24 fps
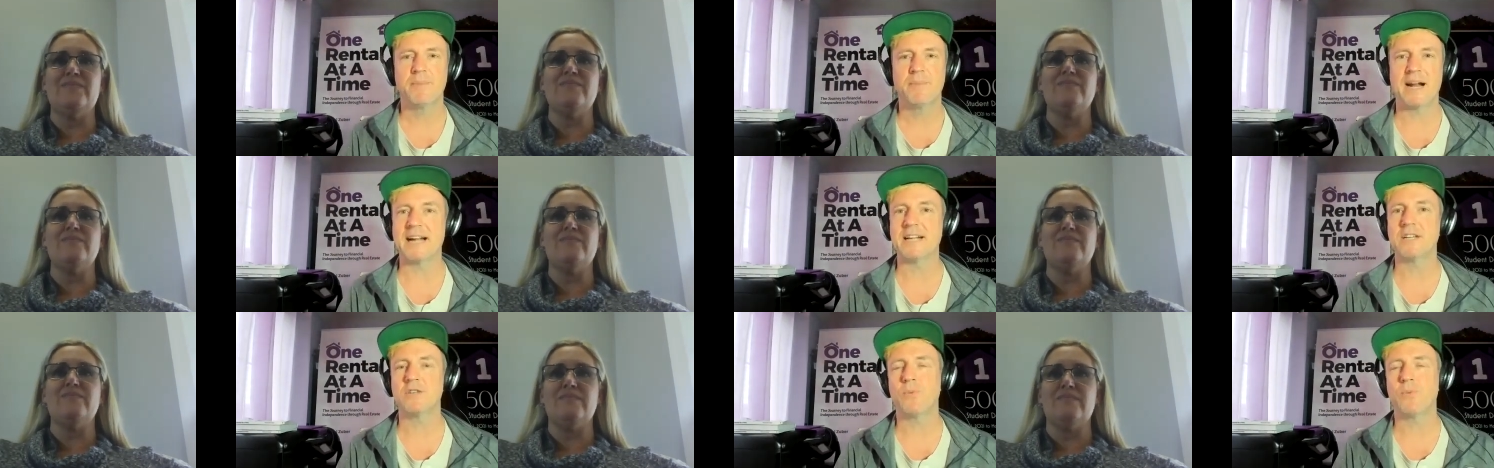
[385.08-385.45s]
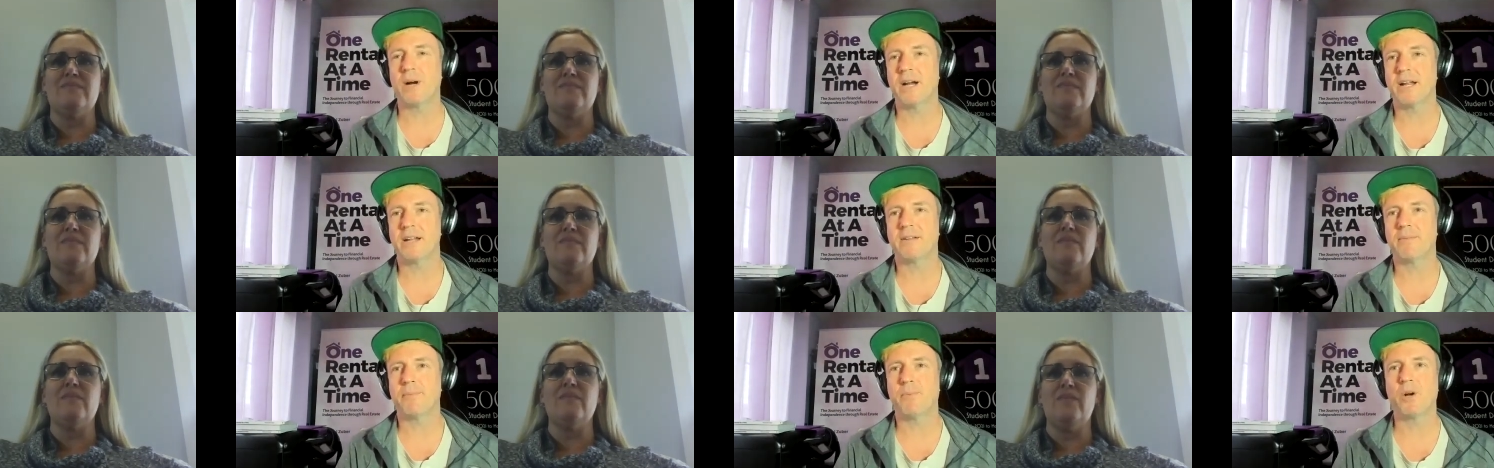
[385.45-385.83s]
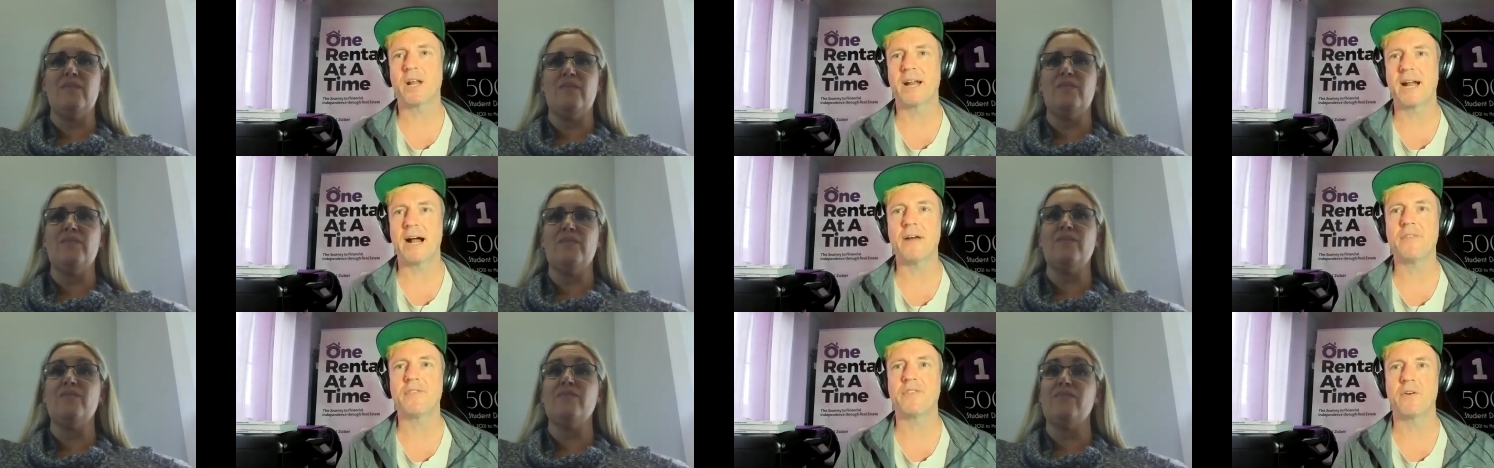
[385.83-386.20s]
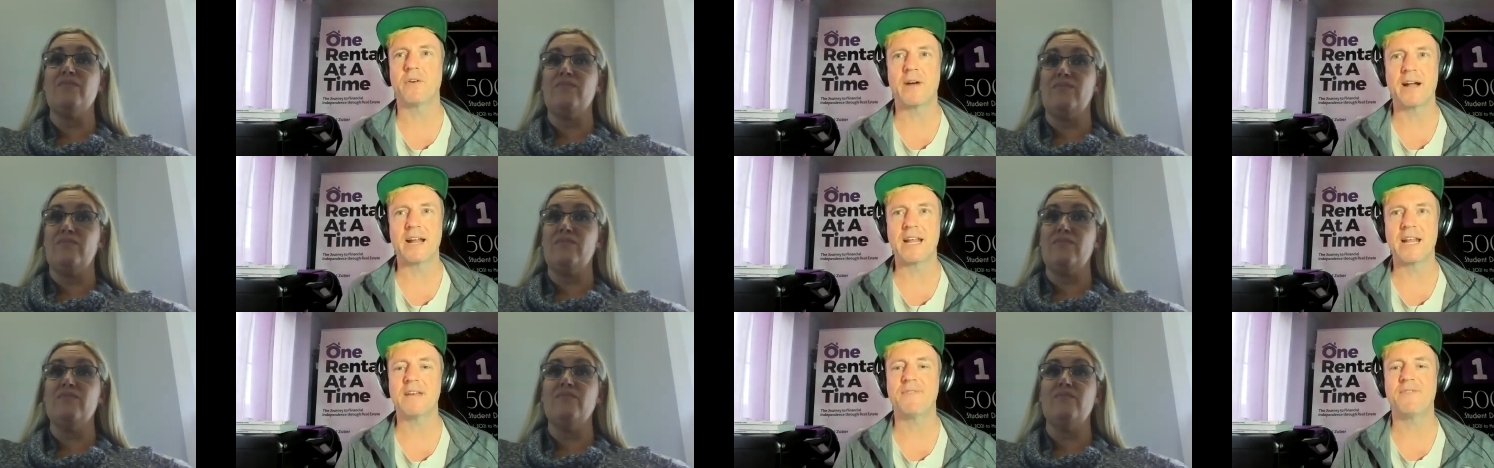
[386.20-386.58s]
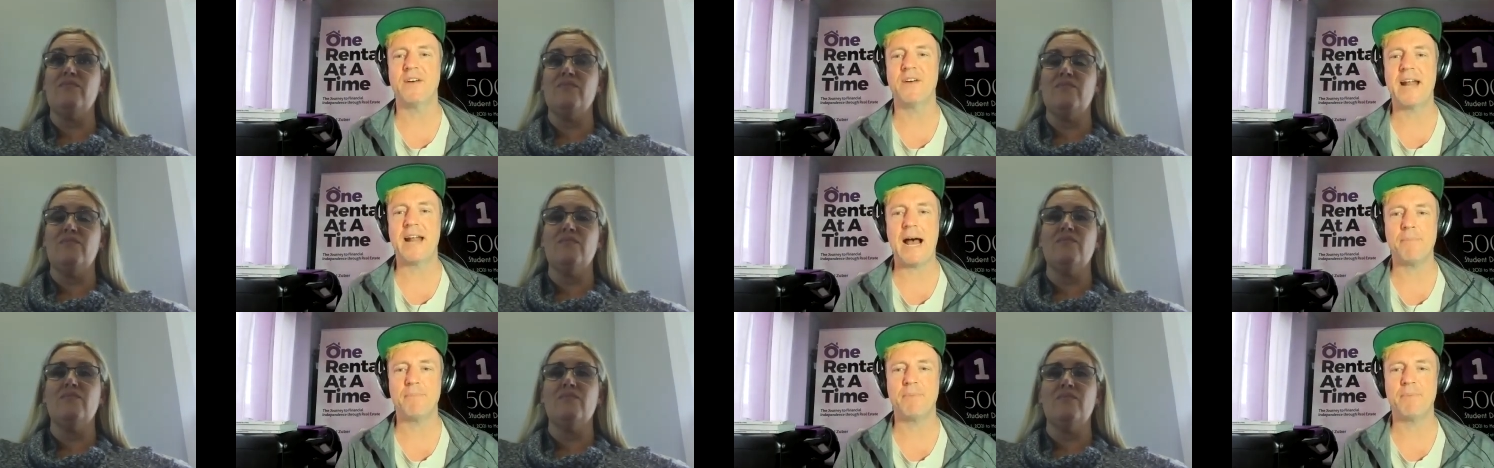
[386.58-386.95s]
Speaker 1: but I just wanted to put it out there. Right? If
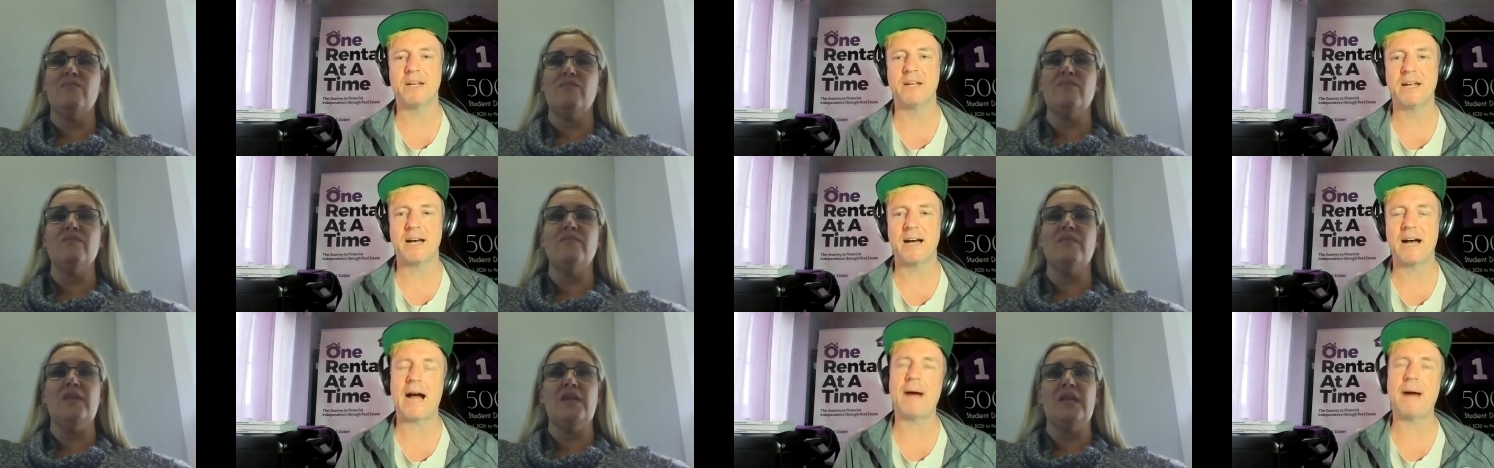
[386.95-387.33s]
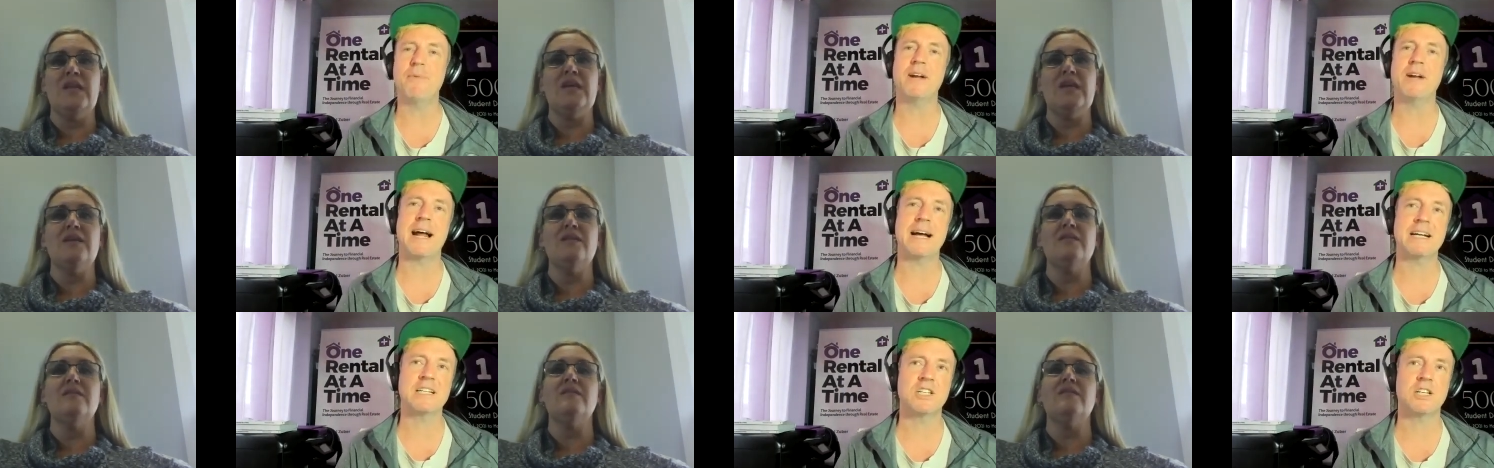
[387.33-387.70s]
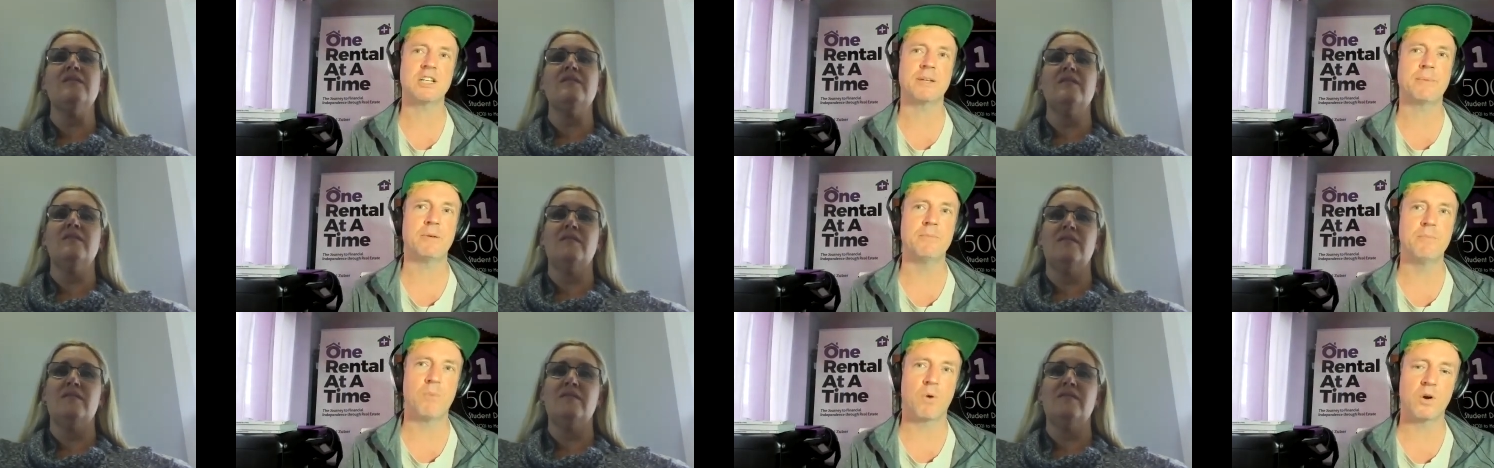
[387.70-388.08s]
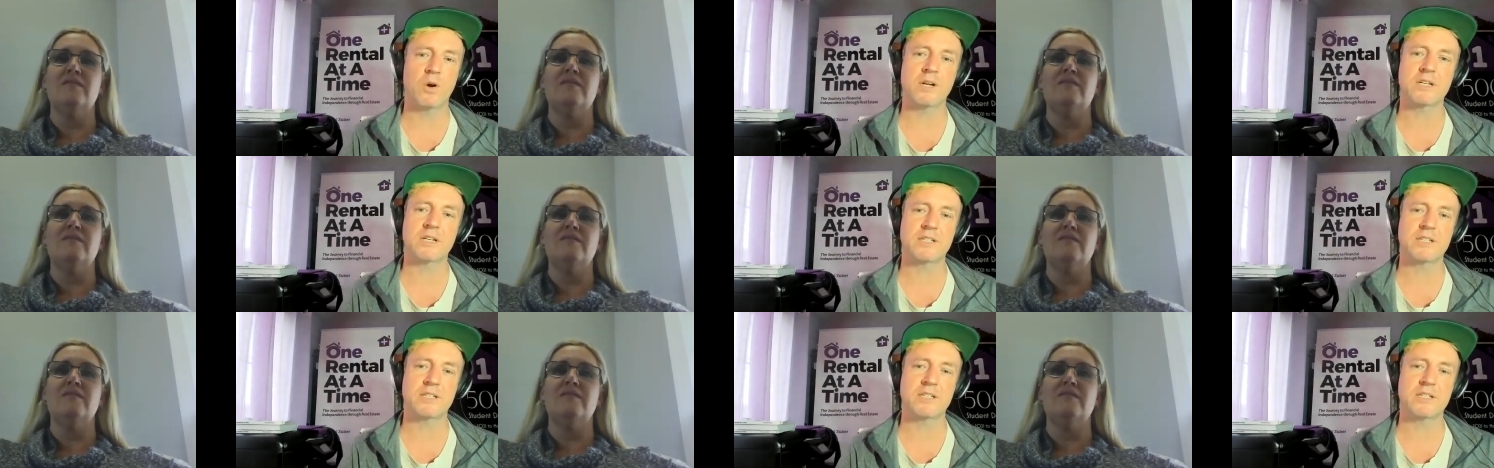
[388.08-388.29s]
it happened, I would actually be more